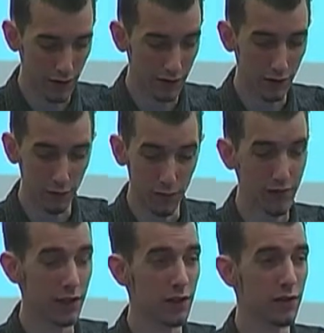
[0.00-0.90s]
And if
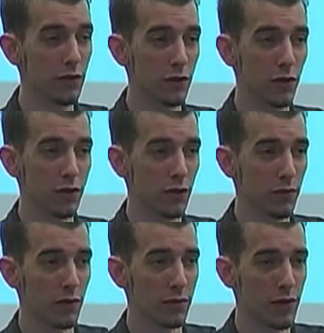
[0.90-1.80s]
we can get New York to
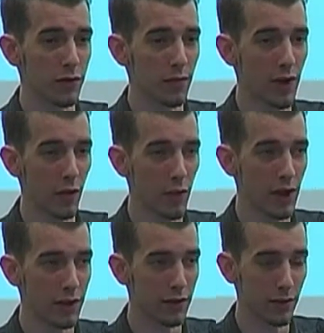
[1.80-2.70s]
approve medical
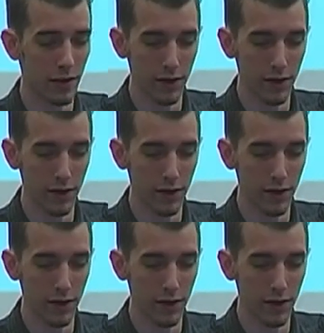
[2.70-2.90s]
marijuana,